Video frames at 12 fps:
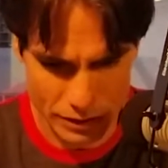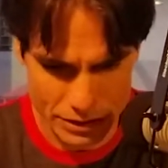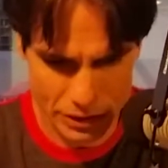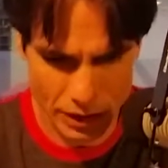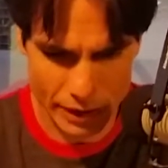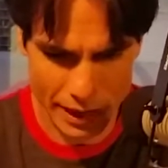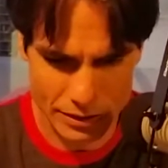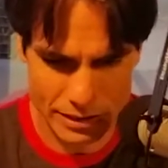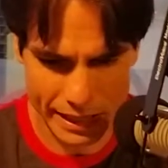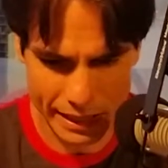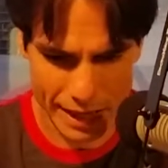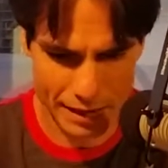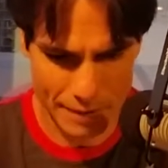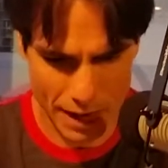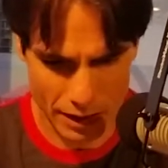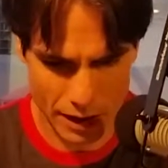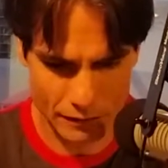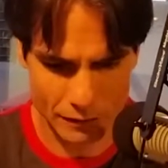and starting outside
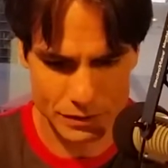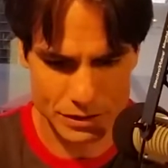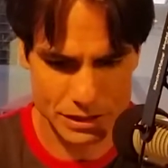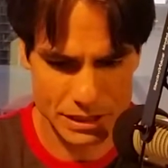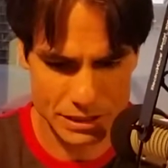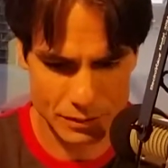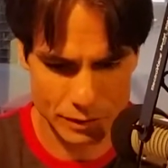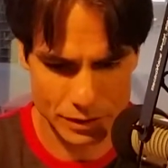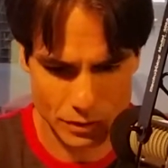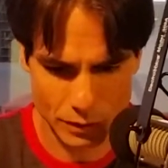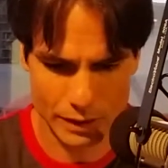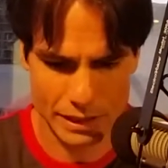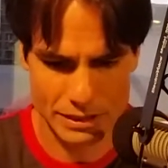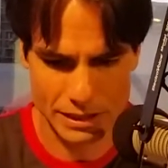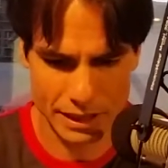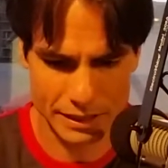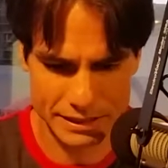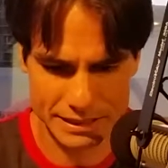linebacker out for the season with a torn
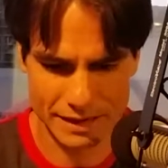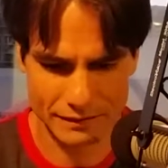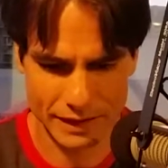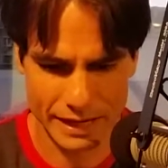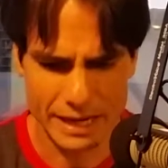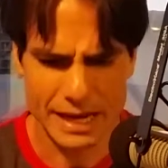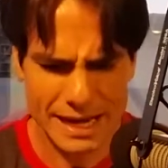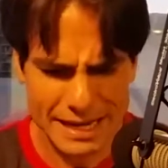ACL in his left leg,